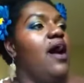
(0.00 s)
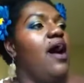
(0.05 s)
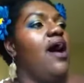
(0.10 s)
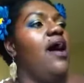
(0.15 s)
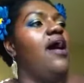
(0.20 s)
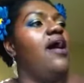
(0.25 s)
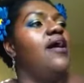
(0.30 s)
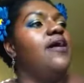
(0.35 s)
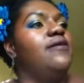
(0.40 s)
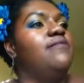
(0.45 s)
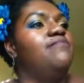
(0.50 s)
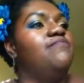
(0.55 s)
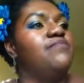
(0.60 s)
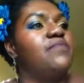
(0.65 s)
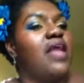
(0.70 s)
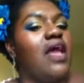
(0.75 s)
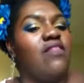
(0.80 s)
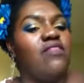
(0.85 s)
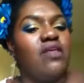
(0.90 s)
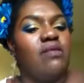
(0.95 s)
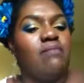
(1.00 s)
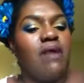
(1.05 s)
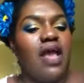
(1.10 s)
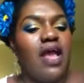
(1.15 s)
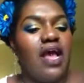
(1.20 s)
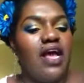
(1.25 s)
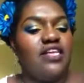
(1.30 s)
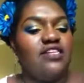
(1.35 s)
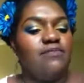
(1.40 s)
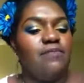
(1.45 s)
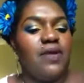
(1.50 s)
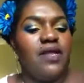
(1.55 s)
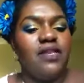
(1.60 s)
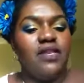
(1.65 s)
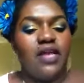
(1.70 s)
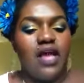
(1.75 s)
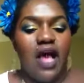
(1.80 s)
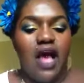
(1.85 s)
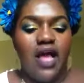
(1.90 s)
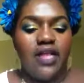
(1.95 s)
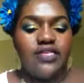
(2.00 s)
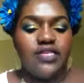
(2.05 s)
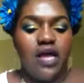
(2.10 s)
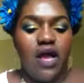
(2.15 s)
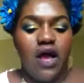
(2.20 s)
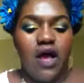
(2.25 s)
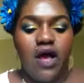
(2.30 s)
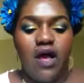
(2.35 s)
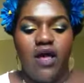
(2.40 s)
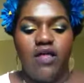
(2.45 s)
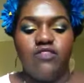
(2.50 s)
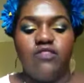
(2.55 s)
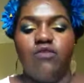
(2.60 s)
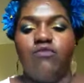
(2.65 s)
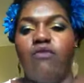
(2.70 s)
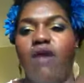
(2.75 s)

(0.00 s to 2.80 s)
And then my husband got The